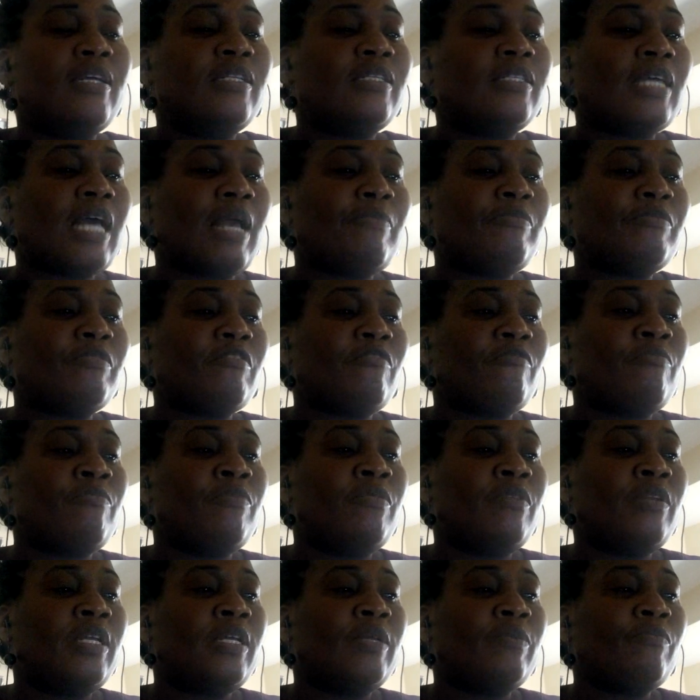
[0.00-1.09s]
Types of
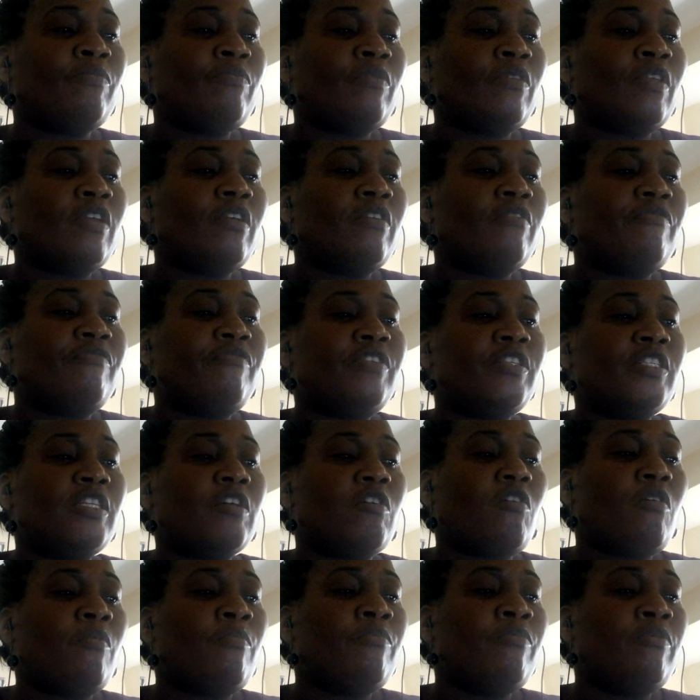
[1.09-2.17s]
bullying
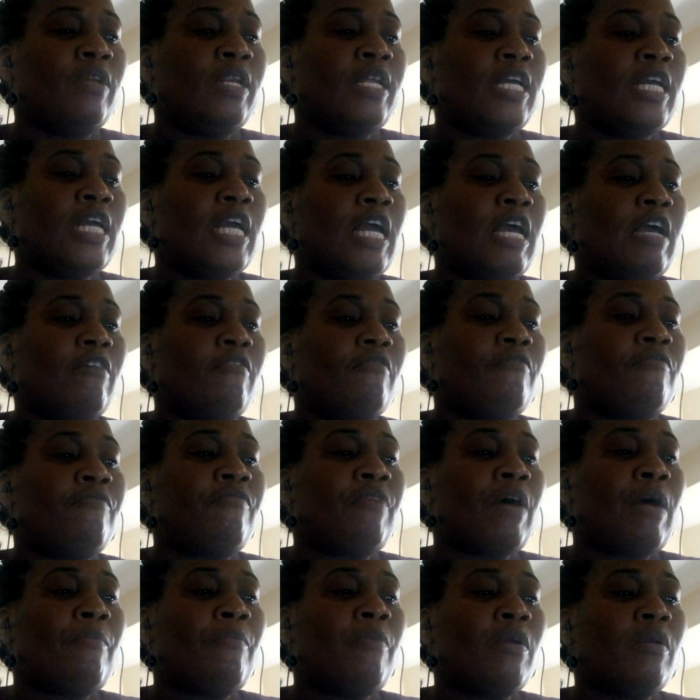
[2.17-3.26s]
physical bullying,
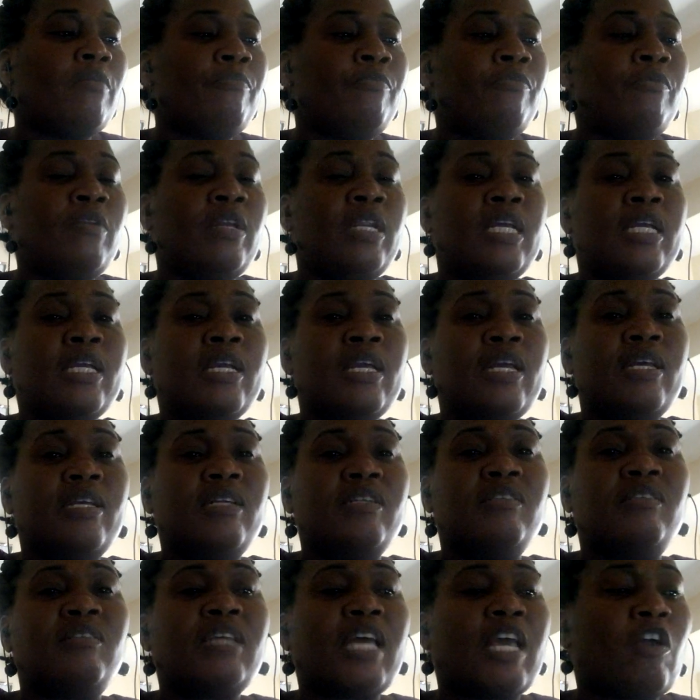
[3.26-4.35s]
verbal bullying,
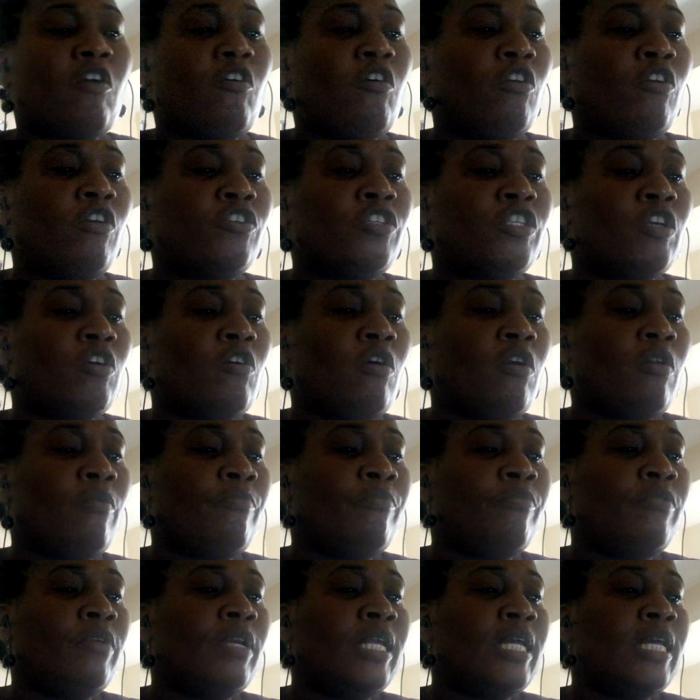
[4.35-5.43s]
psychological
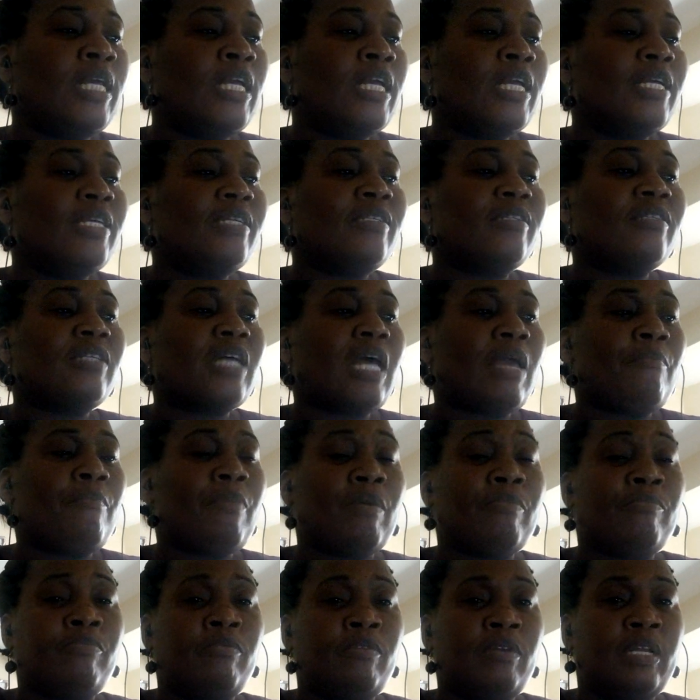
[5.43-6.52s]
bullying,
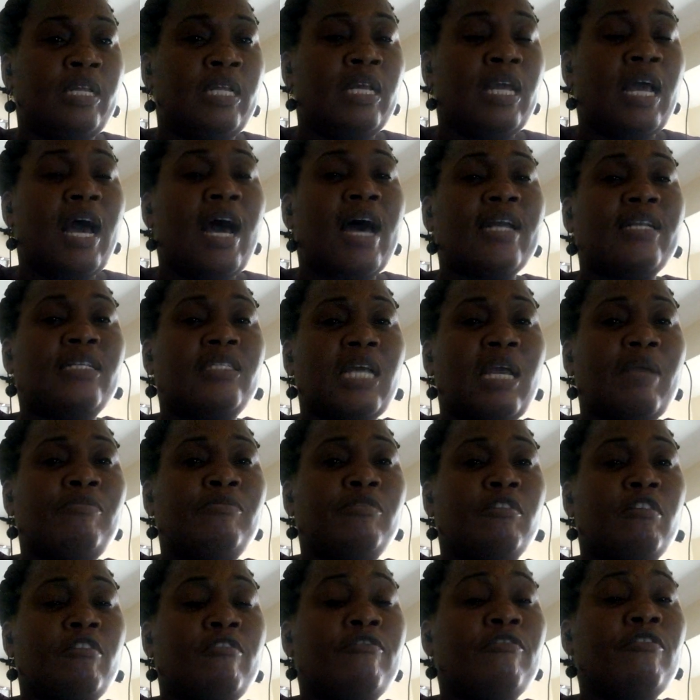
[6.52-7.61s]
cyberbullying are
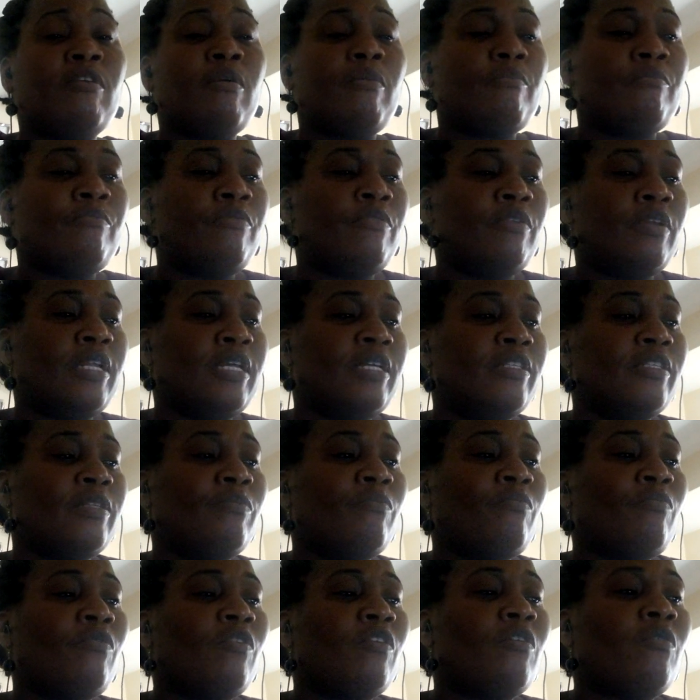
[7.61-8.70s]
types of bullying.
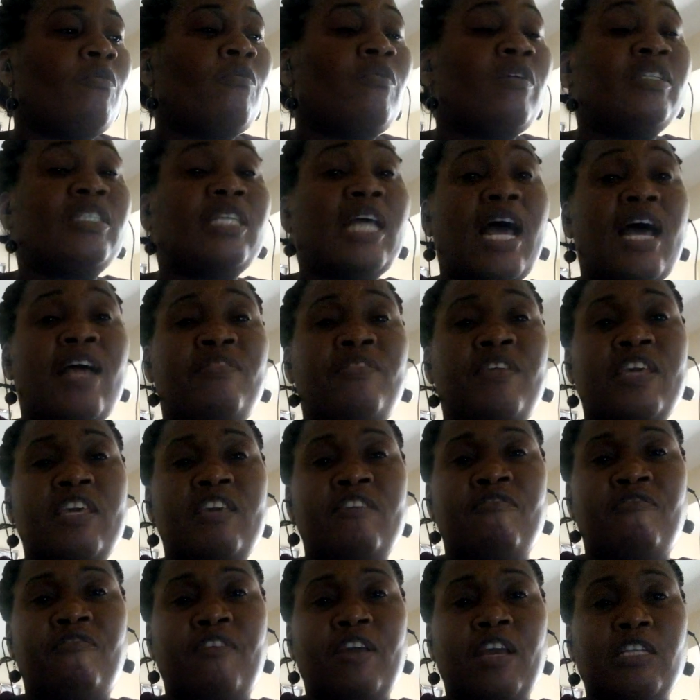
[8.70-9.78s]
What are the
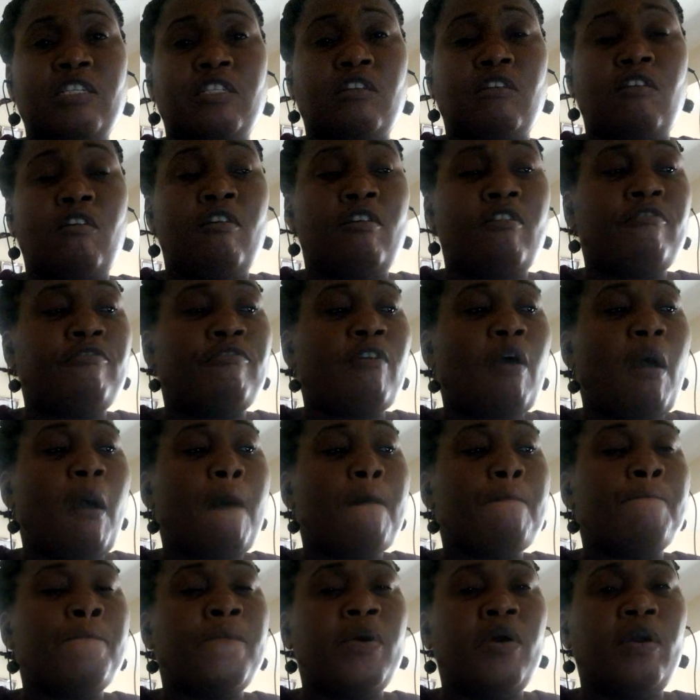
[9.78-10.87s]
effects of
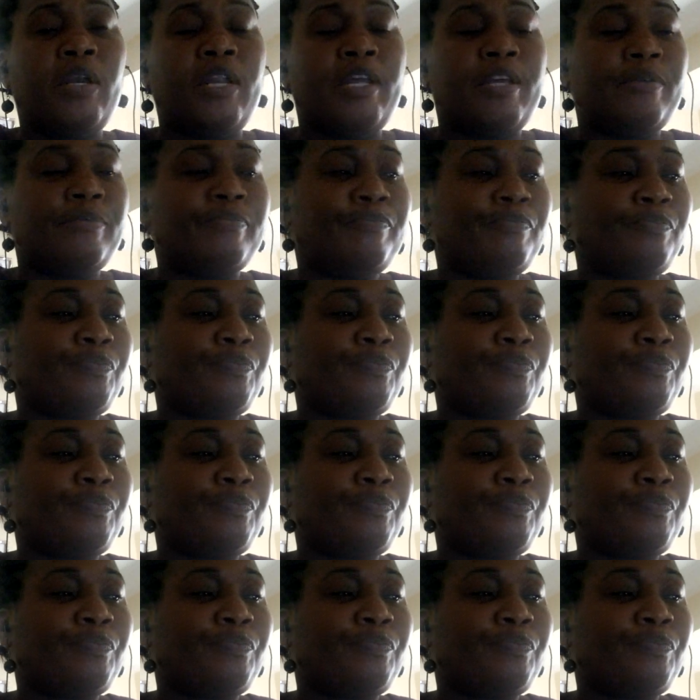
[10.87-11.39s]
bullying?